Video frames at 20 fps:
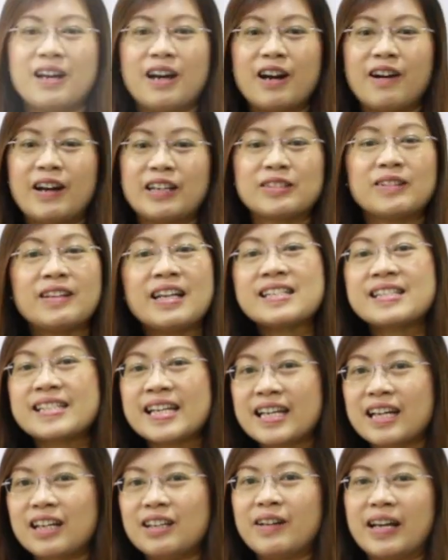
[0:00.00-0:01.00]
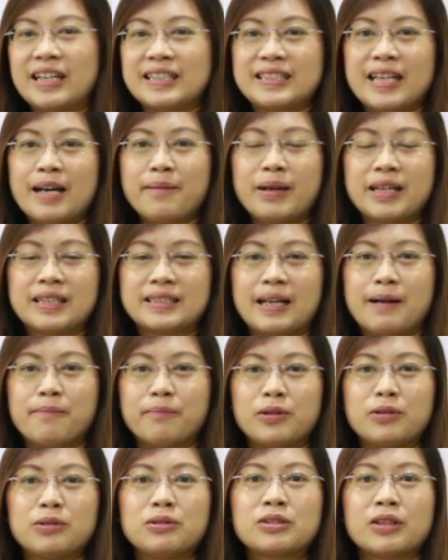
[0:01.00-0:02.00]
Alright, so let's take a look at some
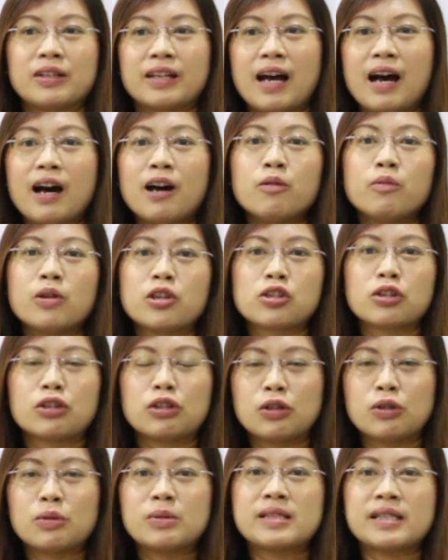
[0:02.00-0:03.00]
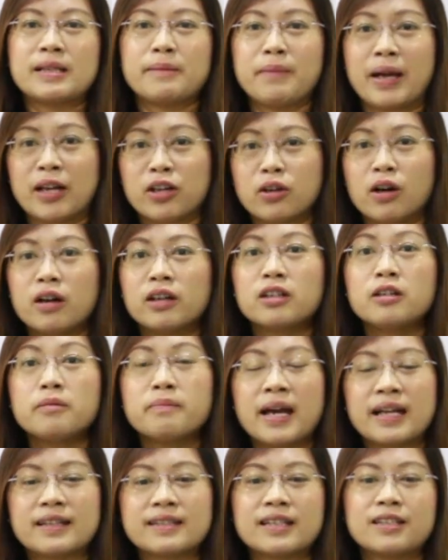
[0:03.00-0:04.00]
examples on how we should use the
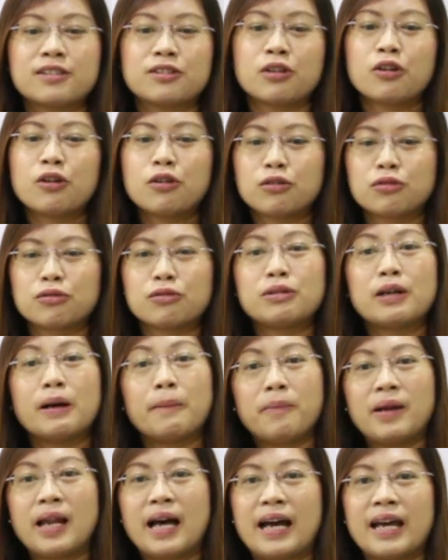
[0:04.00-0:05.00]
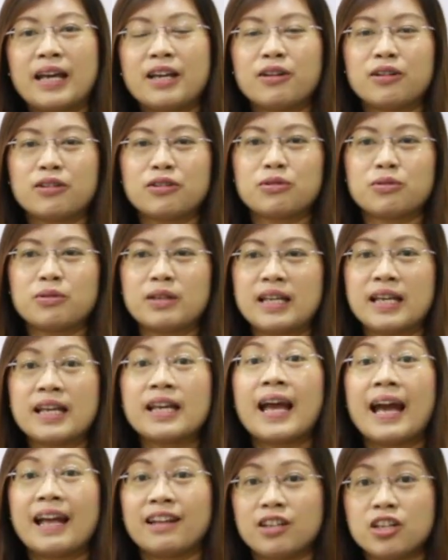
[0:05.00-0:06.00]
Macdonald methods to apply onto
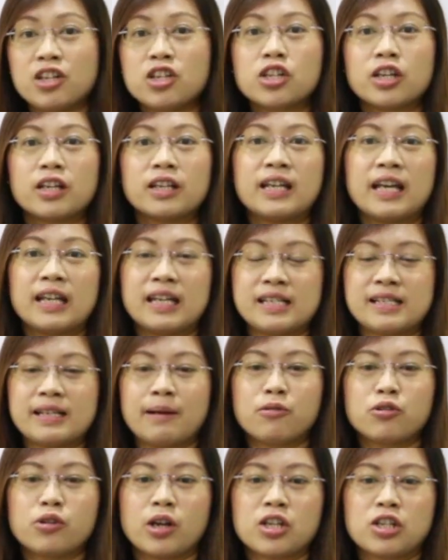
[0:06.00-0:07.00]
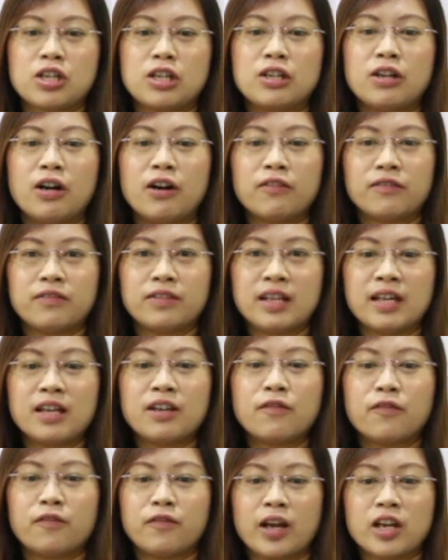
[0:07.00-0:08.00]
the addition and the subtraction of
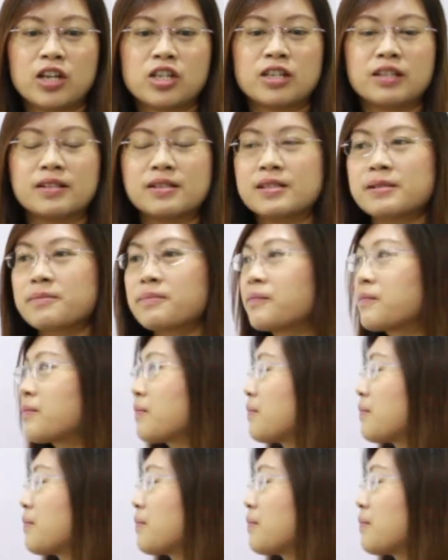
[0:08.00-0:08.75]
the fractions.